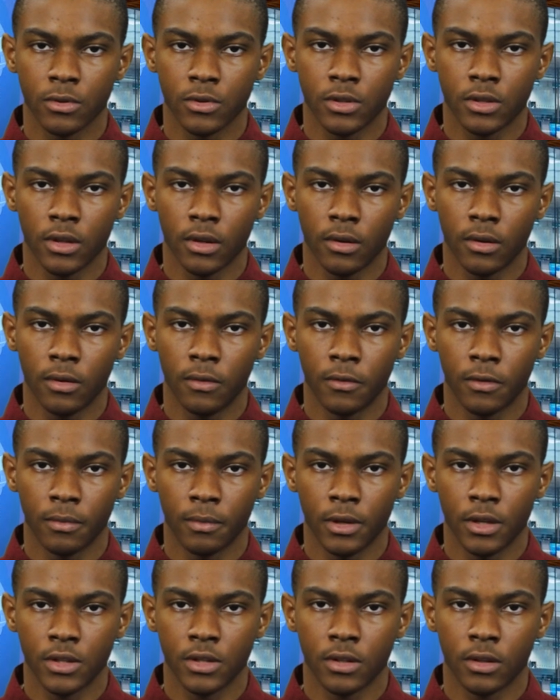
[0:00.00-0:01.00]
will share
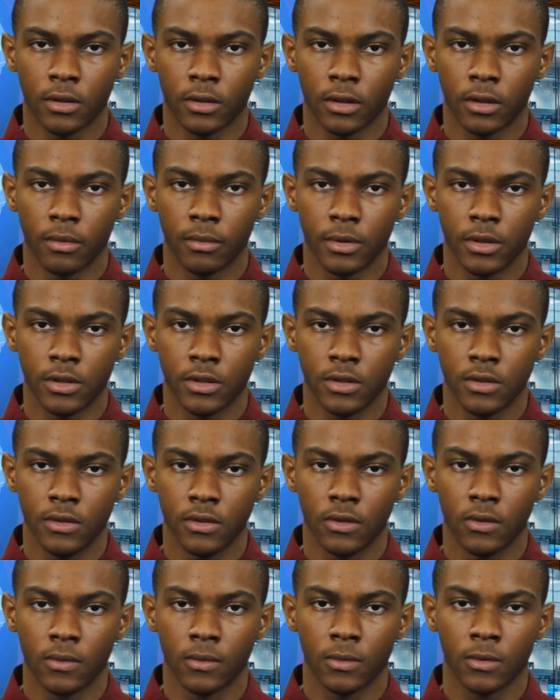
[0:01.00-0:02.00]
information on
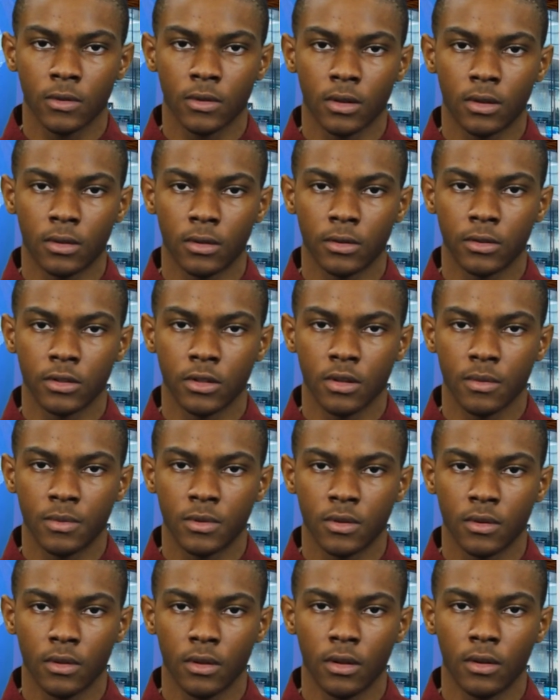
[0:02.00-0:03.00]
admissions,
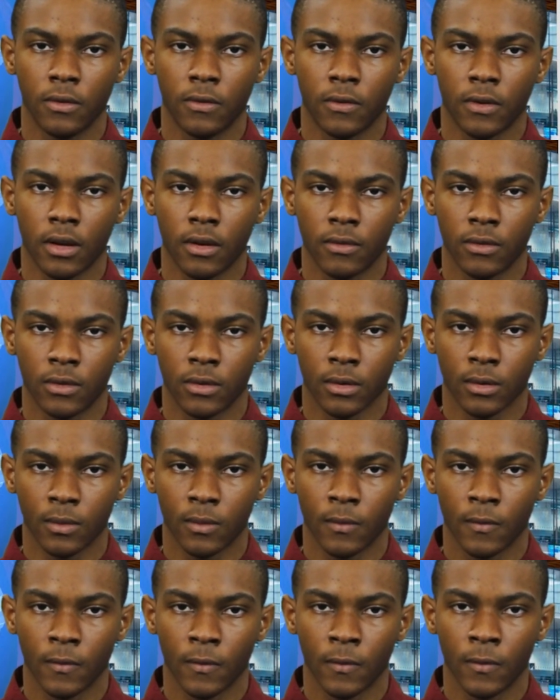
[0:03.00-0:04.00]
scholarships, and FAFSA.
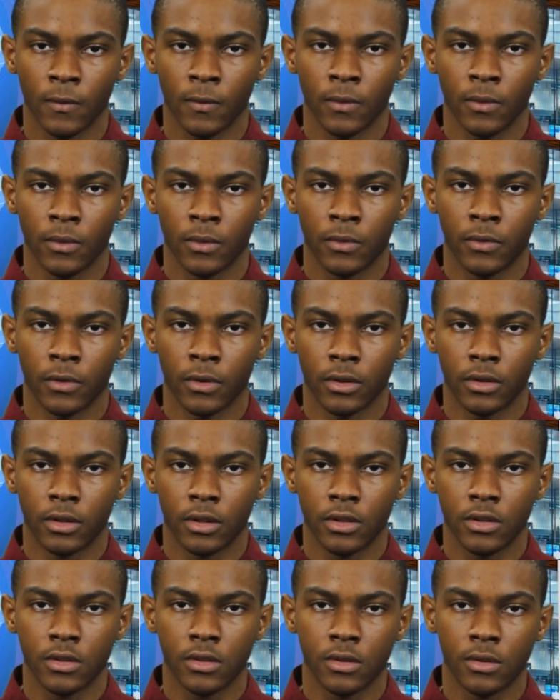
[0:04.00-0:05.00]
For
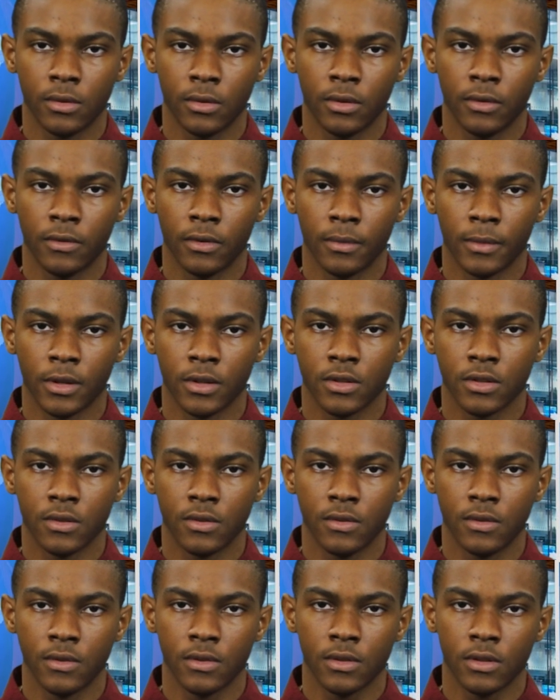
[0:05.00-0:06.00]
additional
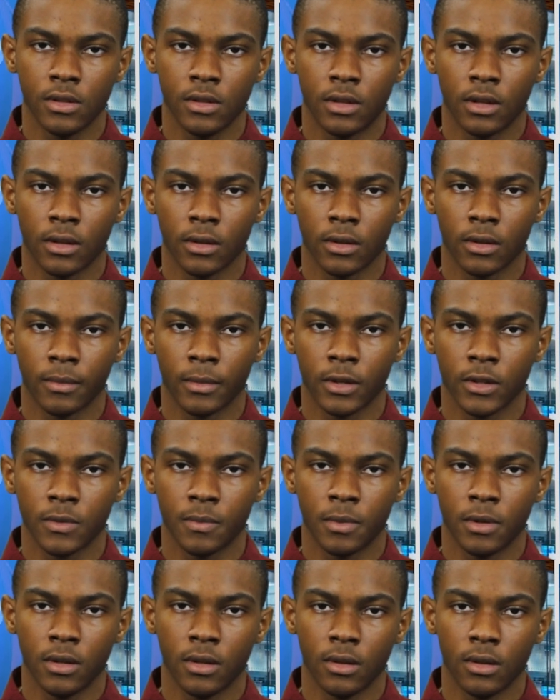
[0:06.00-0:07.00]
information, see Dr. Moss
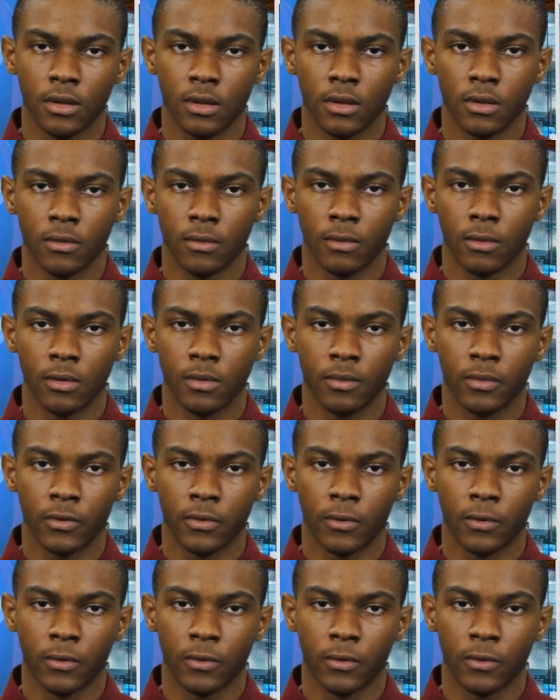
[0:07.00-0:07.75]
Pinckney in room